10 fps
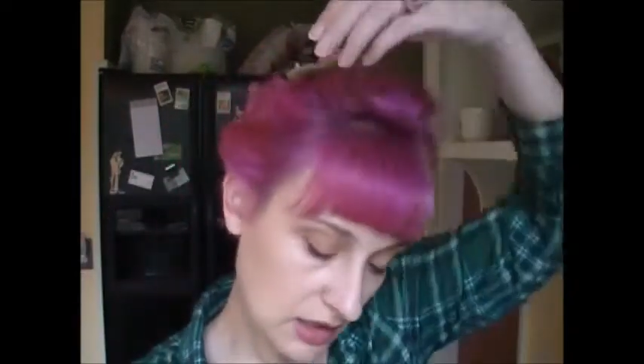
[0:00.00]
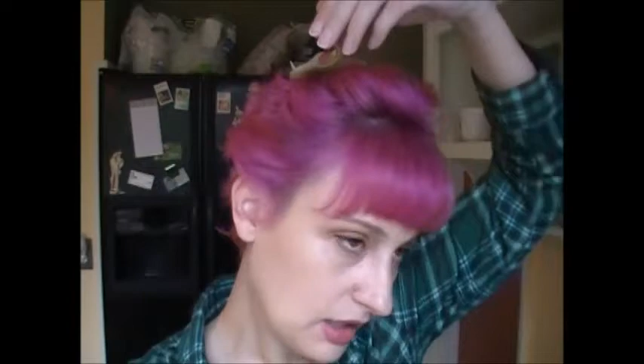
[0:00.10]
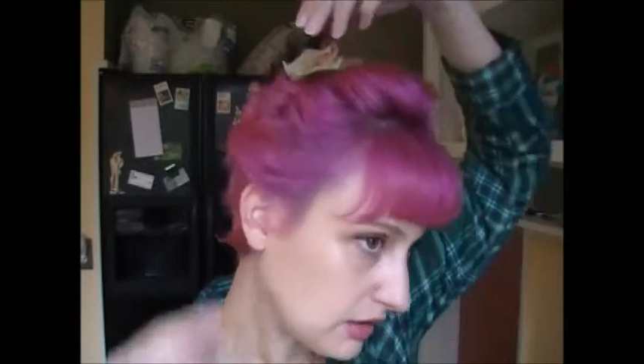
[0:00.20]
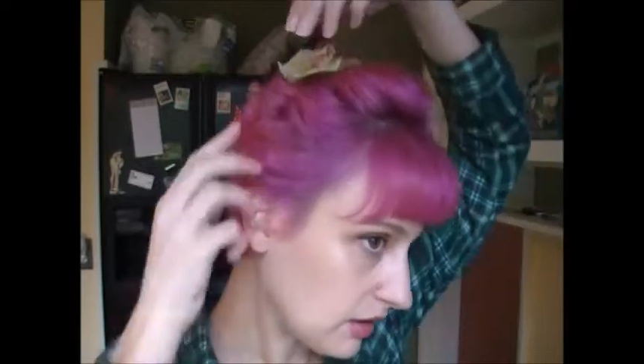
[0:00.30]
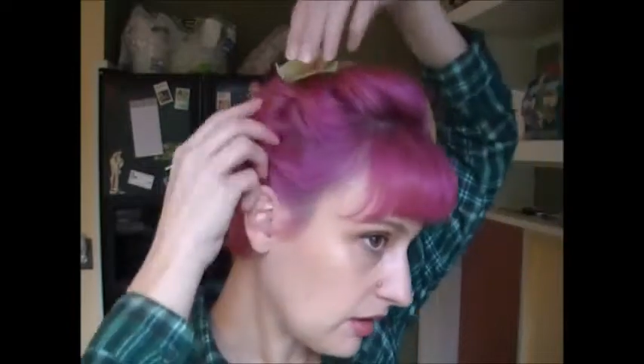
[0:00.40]

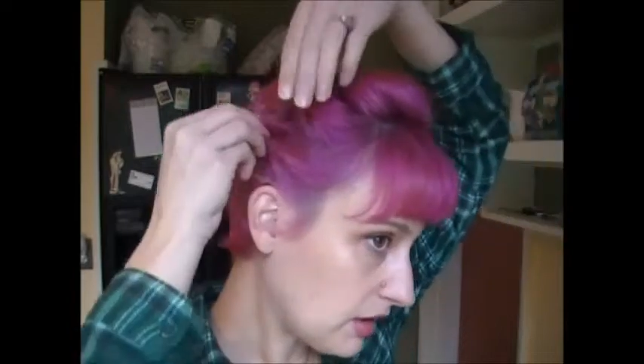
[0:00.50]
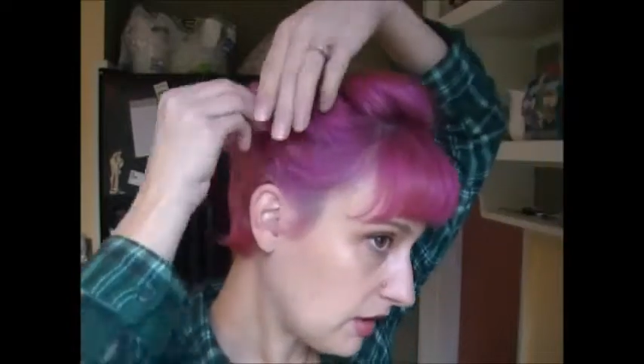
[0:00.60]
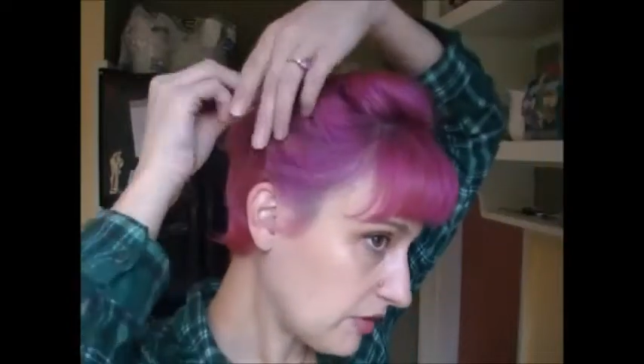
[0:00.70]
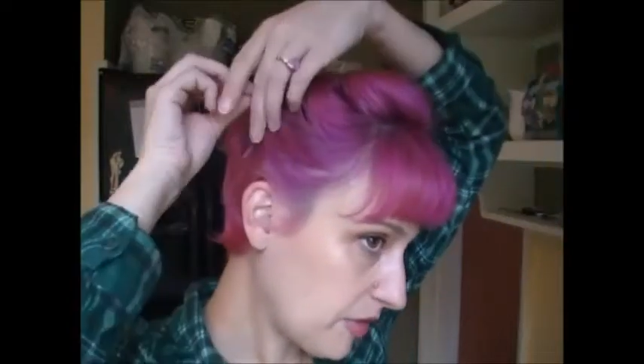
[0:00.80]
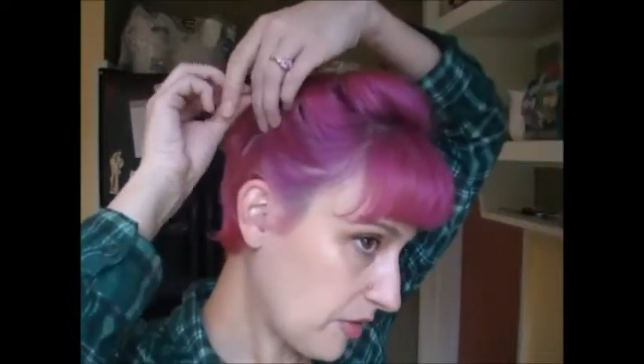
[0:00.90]
And look, I
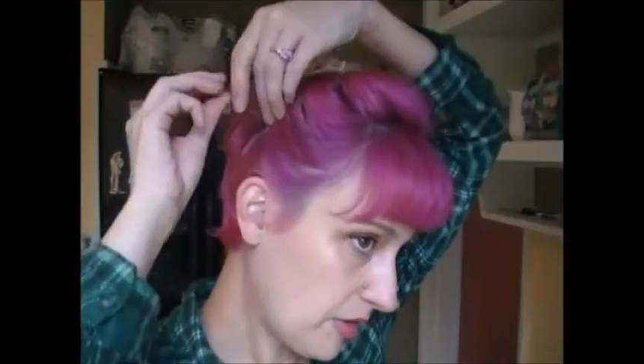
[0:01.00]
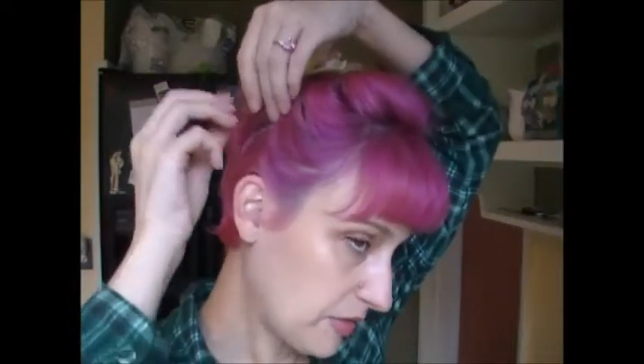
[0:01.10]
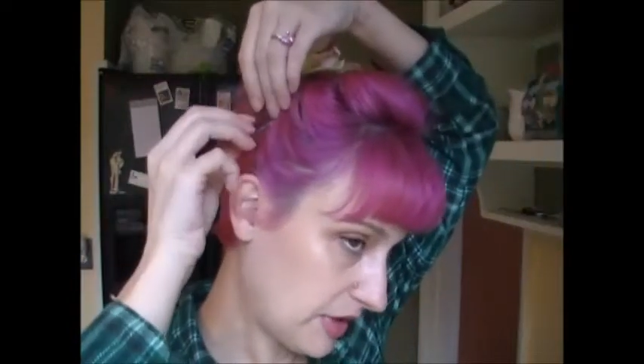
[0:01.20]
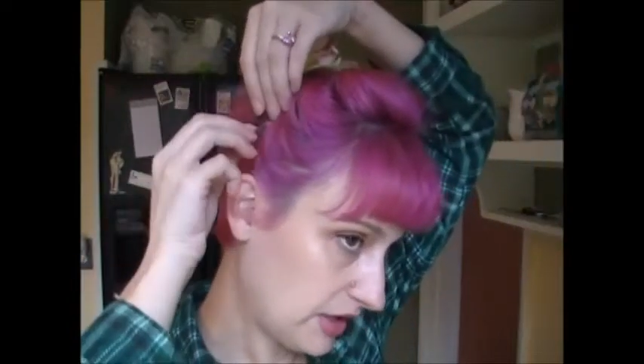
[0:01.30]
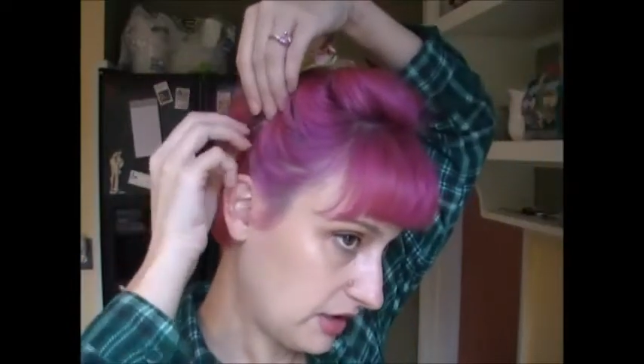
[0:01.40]
lost my bobby
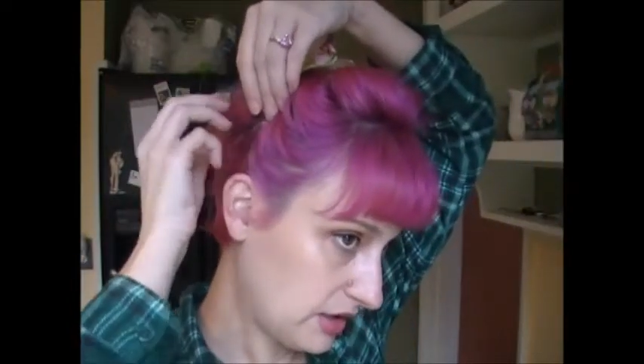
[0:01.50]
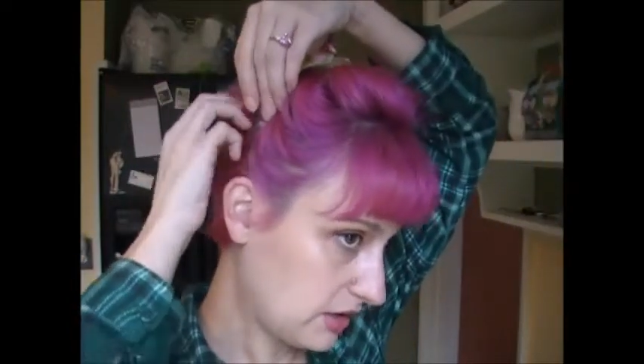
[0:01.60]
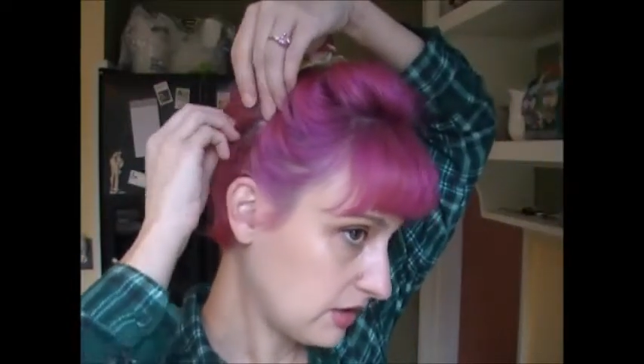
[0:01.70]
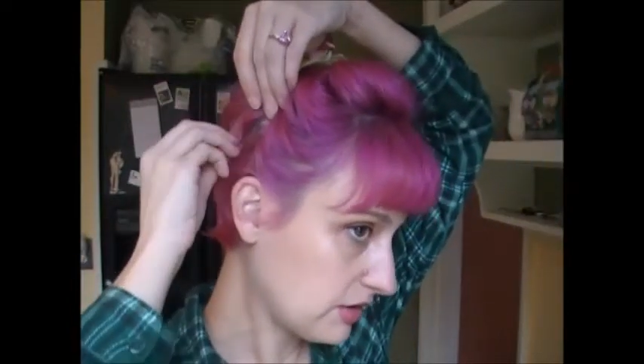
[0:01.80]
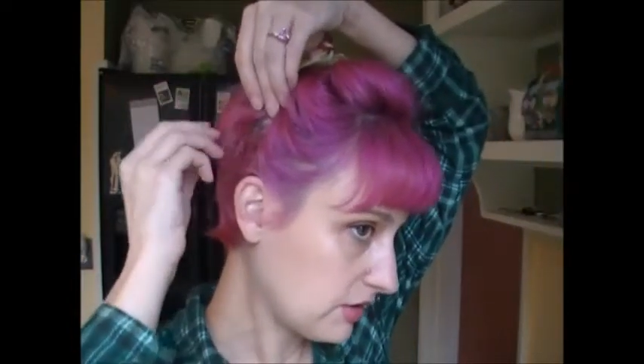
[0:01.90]
pin.
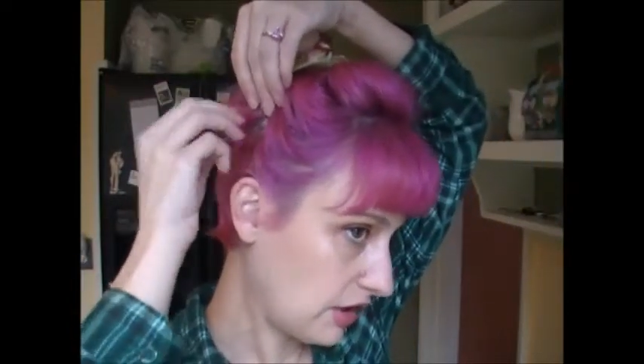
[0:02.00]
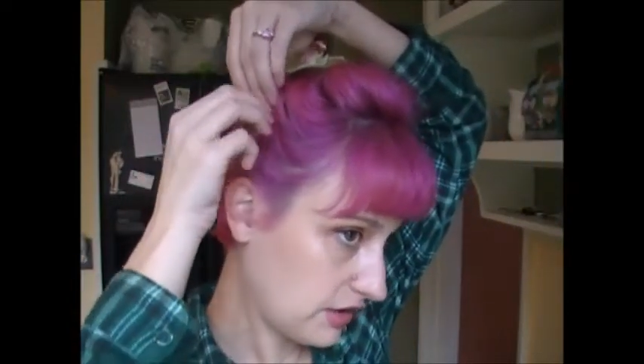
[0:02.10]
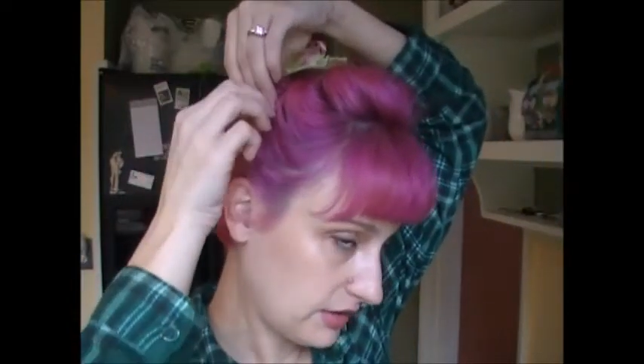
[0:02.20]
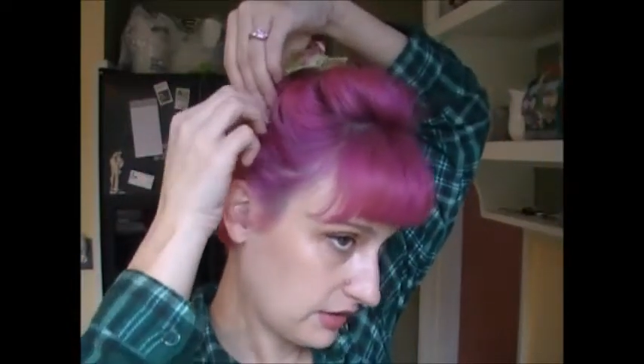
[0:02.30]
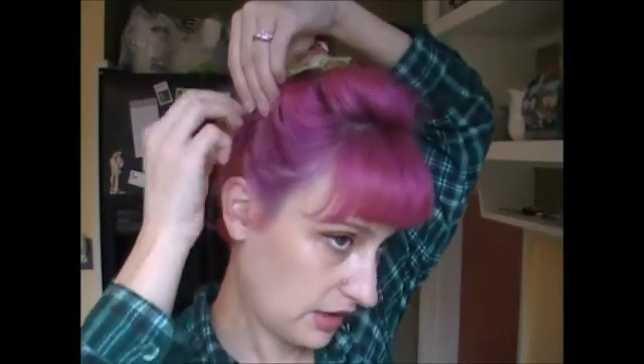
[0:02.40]
Let's try
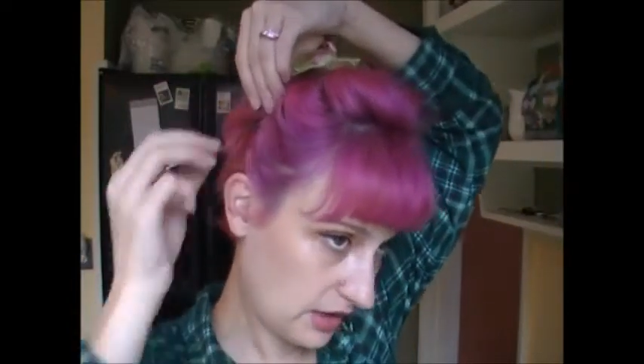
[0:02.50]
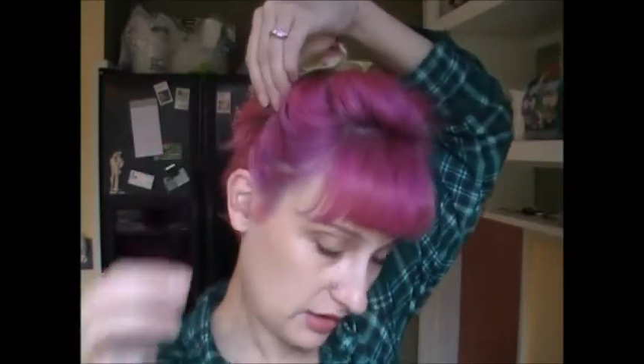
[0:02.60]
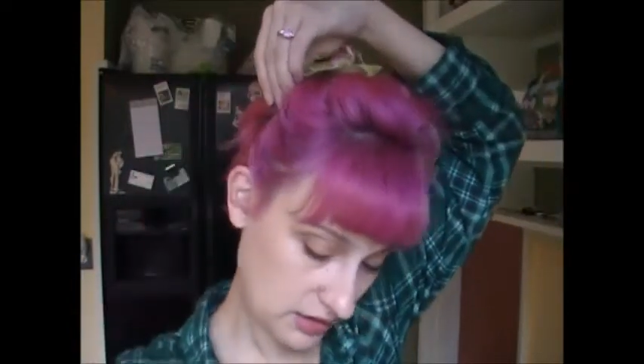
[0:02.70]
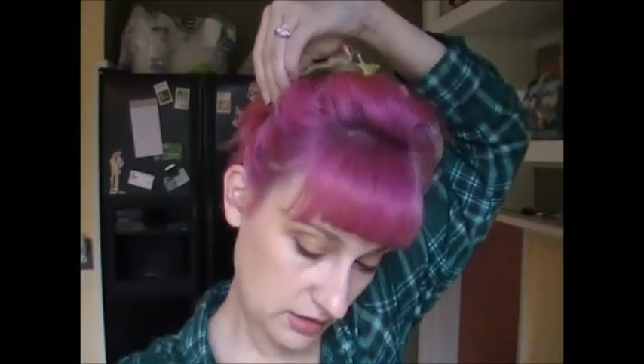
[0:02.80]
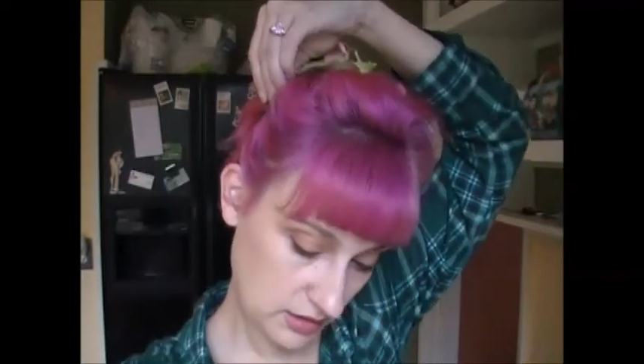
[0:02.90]
this again.